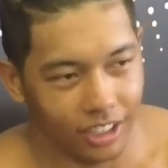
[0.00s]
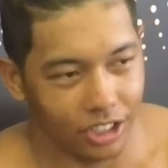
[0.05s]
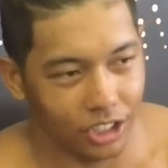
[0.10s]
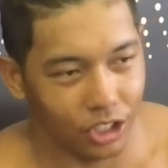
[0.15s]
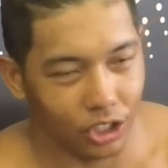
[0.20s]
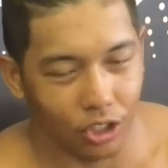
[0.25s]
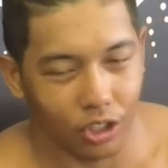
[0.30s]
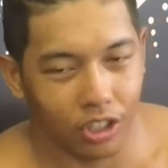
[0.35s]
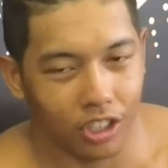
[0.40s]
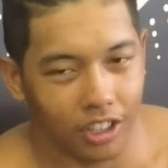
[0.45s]

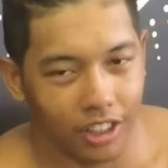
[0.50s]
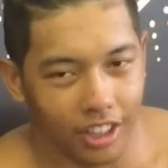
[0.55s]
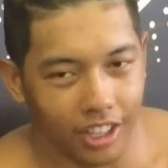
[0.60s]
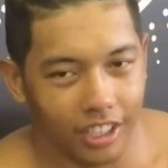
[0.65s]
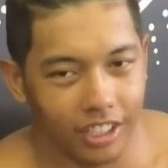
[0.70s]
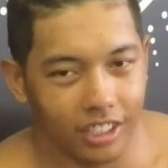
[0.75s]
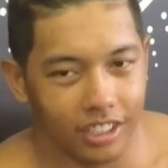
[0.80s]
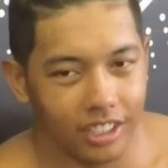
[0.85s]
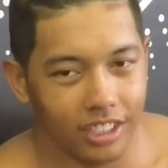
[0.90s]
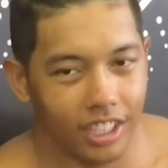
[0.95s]
jerk
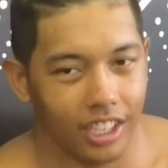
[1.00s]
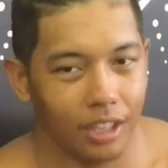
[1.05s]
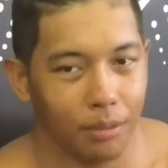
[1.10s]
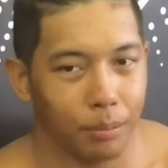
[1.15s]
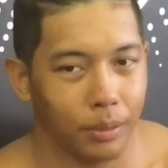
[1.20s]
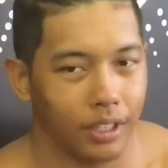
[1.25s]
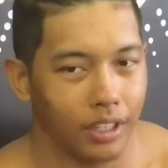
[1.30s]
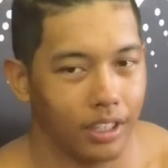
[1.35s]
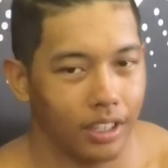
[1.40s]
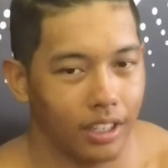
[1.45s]
thing to say,
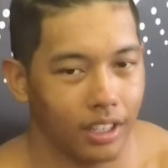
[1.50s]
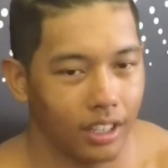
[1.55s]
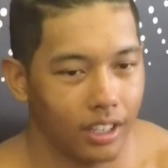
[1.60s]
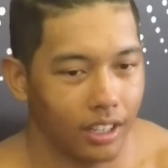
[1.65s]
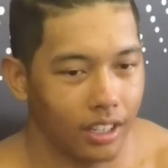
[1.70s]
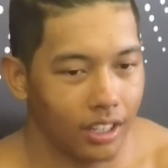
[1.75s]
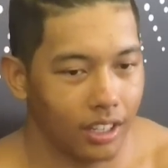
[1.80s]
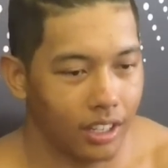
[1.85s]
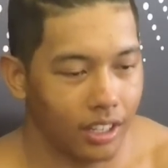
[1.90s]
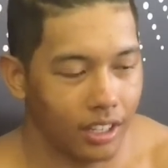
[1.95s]
but
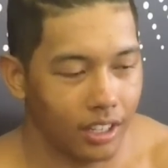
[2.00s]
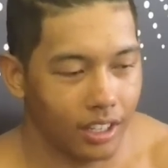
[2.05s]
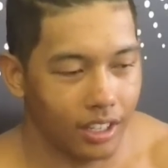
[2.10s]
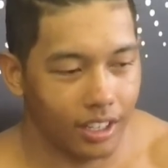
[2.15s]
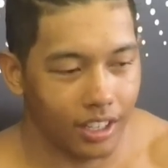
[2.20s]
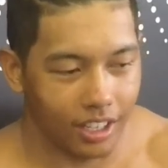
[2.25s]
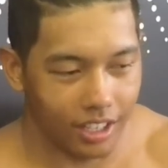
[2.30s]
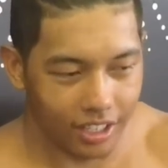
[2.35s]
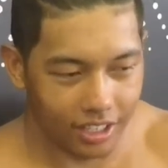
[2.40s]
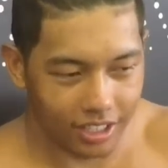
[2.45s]

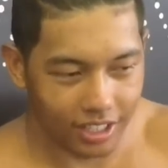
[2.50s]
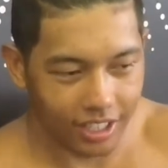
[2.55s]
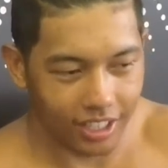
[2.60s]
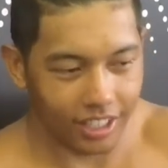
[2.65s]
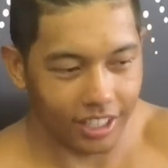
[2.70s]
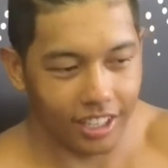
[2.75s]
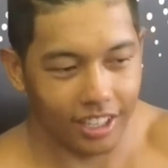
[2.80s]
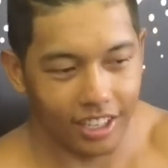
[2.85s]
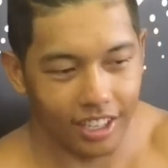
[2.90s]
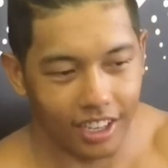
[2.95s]

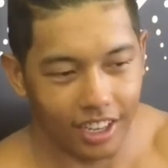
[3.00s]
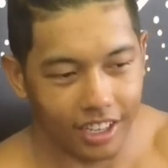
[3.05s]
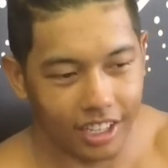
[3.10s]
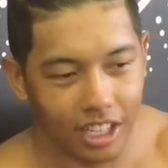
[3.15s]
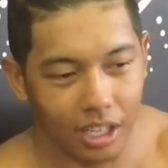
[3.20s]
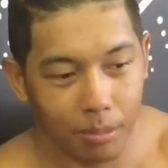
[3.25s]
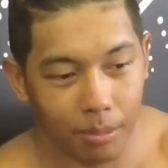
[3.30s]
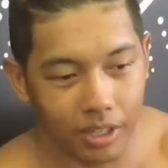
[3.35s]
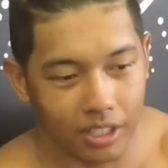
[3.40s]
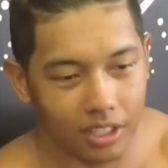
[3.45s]
I
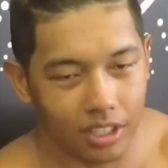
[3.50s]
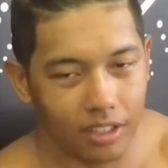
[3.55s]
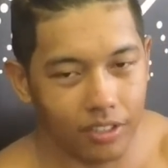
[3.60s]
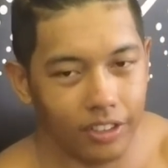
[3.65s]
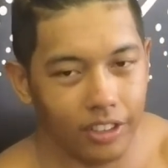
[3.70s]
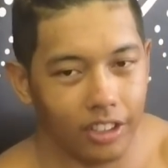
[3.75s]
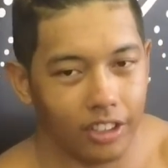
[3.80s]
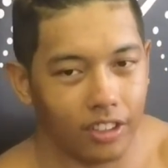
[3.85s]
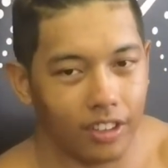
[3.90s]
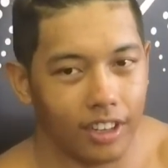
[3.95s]
keep myself
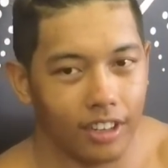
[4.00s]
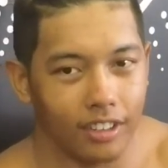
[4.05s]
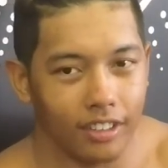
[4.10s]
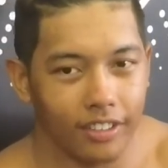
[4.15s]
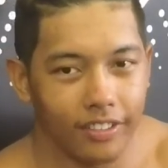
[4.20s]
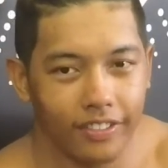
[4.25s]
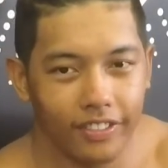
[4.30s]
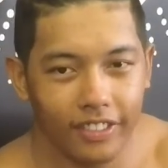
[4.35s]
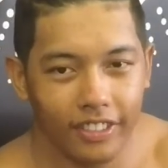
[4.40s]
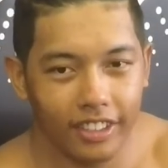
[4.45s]
on the ground,
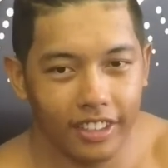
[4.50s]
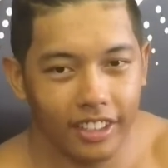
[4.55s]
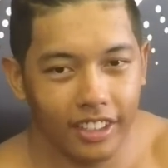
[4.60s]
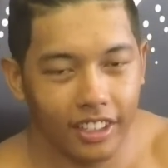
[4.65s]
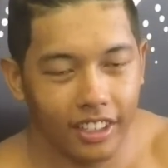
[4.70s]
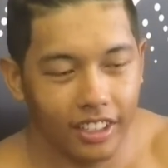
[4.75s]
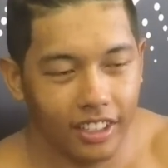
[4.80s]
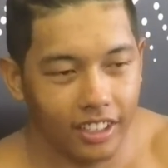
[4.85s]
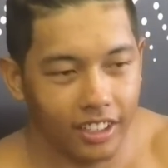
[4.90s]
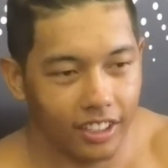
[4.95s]

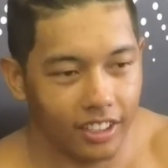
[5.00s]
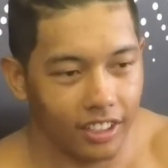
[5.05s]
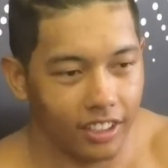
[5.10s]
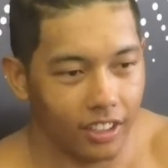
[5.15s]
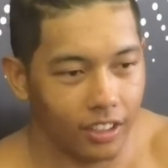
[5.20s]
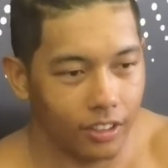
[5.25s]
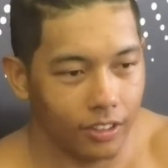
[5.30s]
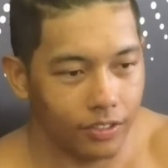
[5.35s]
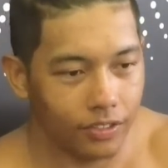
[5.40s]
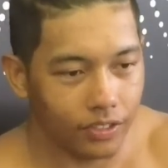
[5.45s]
you
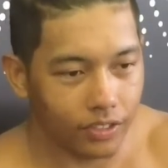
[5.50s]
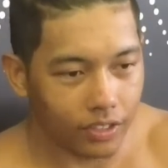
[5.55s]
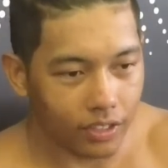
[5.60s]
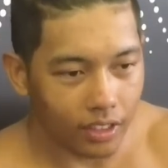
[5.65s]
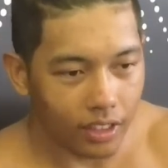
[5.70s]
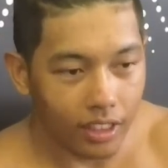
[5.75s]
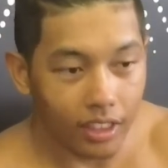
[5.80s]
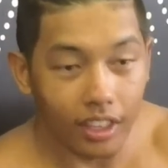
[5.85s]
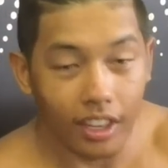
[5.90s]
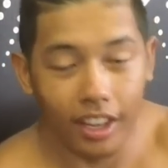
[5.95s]
know.
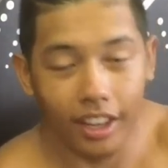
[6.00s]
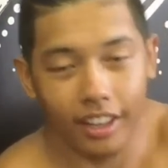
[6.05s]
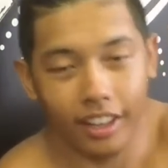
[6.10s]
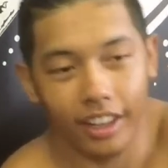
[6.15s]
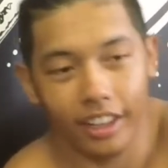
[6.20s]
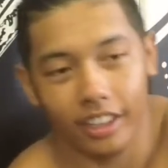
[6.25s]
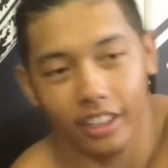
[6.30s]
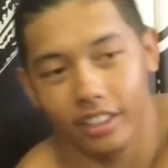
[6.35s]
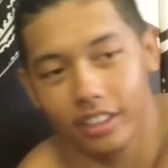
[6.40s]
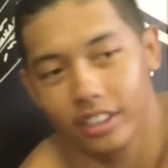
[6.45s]
And
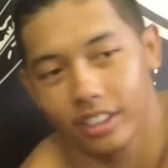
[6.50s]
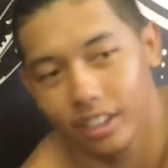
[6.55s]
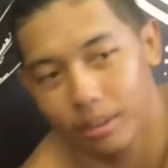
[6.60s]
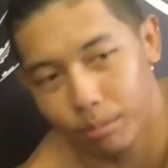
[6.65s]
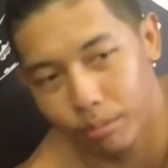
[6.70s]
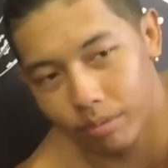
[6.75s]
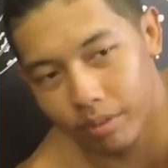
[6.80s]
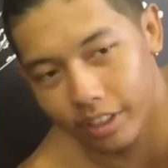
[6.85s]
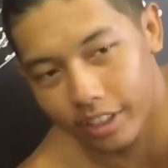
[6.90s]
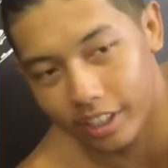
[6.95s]
like I
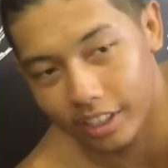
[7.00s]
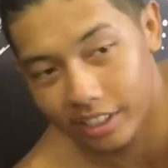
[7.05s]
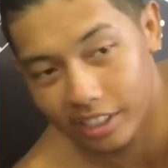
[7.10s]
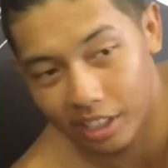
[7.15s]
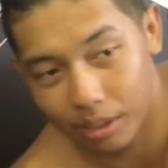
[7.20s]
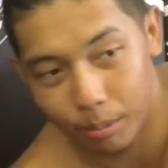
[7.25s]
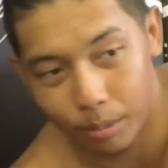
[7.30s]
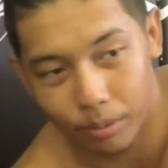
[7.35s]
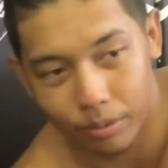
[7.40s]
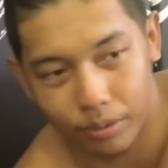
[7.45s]

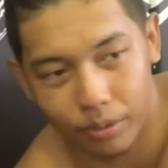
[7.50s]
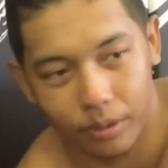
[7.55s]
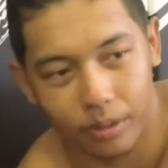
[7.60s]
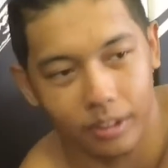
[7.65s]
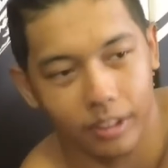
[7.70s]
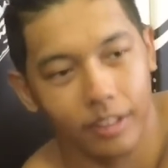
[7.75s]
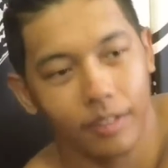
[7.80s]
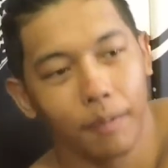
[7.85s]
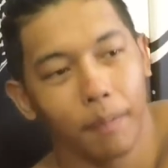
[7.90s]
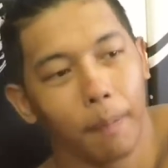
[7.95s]
said
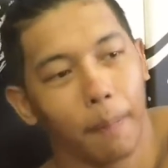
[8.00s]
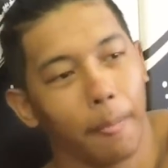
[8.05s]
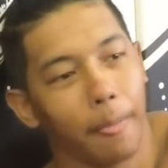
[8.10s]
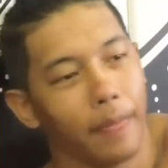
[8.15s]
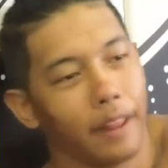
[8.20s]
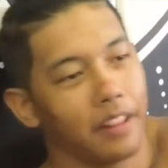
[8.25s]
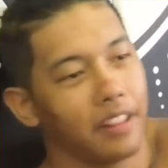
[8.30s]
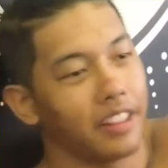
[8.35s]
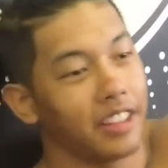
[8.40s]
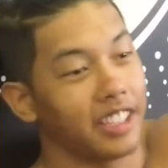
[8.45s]
before,
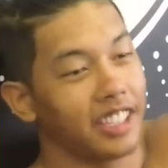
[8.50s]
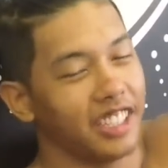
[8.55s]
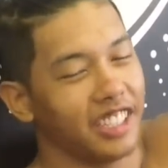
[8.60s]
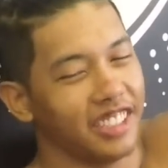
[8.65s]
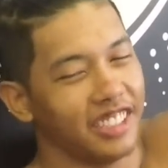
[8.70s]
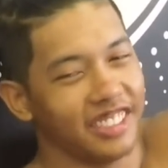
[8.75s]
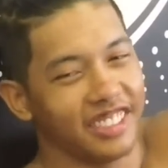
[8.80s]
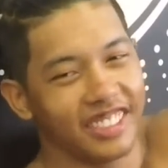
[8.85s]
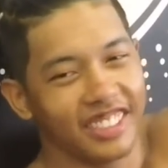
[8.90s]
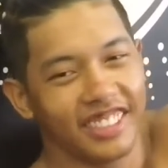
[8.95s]
the
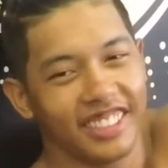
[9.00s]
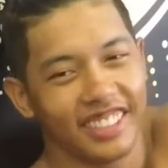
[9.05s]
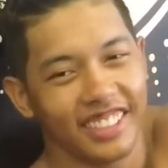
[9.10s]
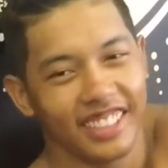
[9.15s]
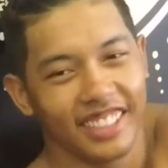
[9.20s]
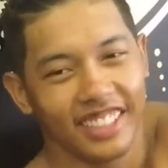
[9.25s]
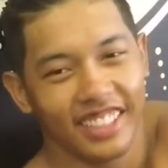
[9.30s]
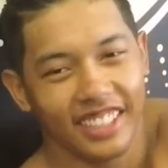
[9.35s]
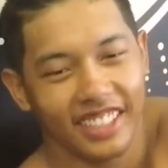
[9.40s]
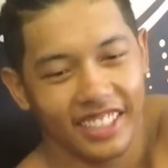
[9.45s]
kids,
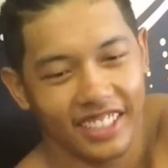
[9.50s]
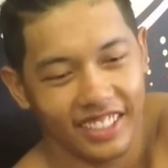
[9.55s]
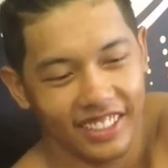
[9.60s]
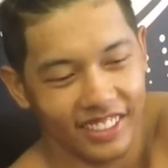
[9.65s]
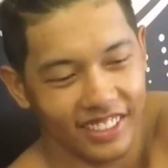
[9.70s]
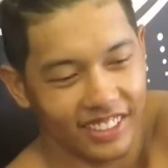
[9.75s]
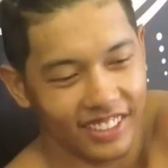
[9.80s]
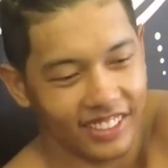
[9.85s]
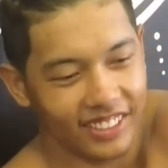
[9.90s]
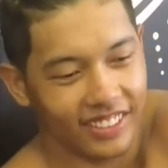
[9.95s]

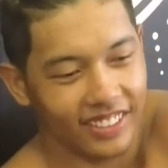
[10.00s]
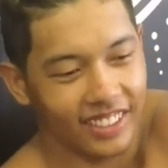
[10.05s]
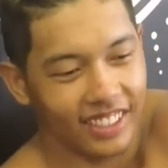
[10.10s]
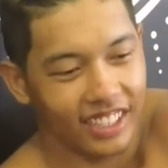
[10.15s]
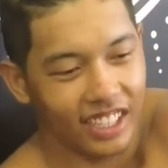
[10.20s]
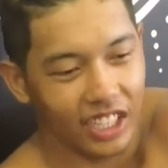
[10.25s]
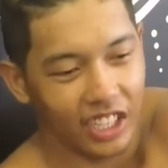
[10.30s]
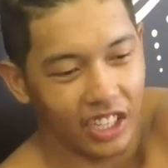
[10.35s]
you know,